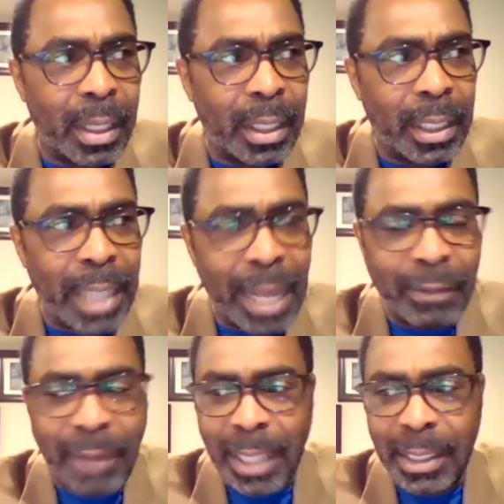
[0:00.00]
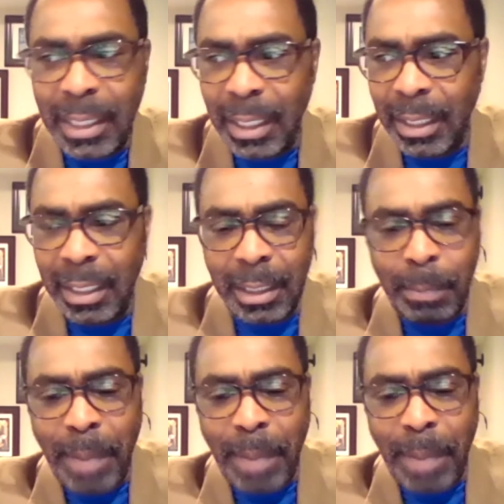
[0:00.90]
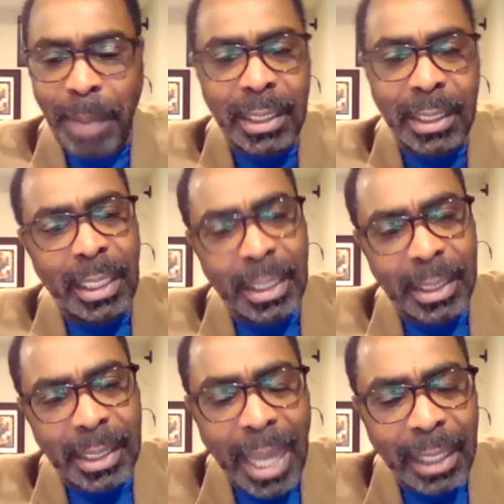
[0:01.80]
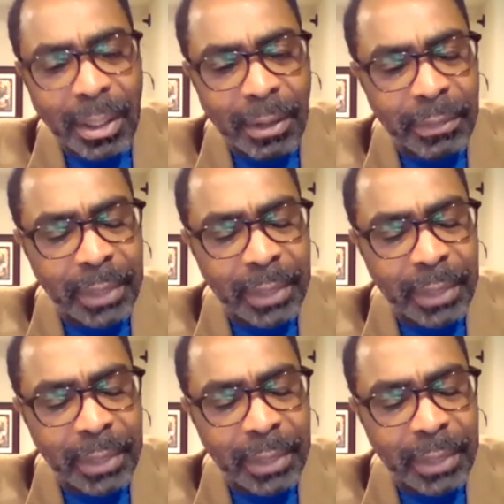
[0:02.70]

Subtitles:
That vaccine is packaged inside of